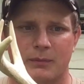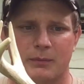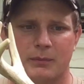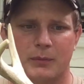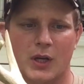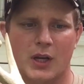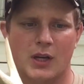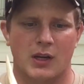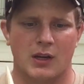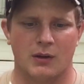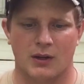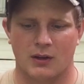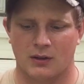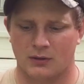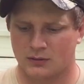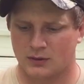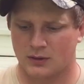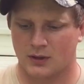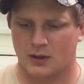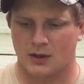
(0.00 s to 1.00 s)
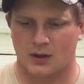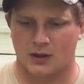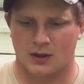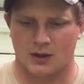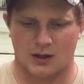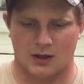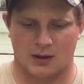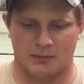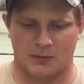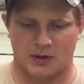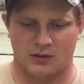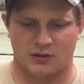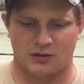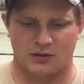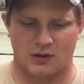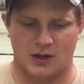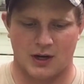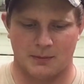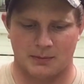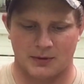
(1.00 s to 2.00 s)
But anyhow, I'm going to
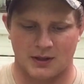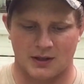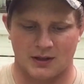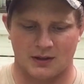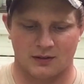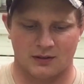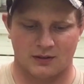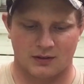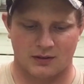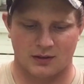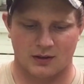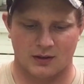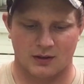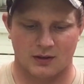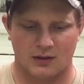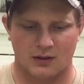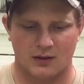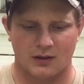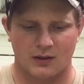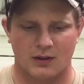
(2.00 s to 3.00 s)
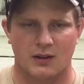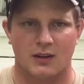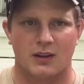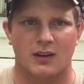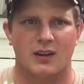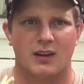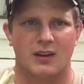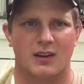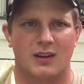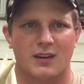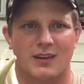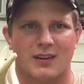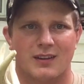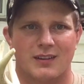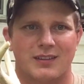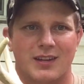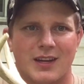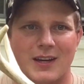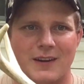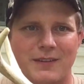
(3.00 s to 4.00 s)
strap these
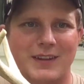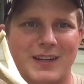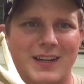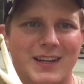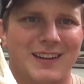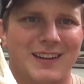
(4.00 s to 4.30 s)
safety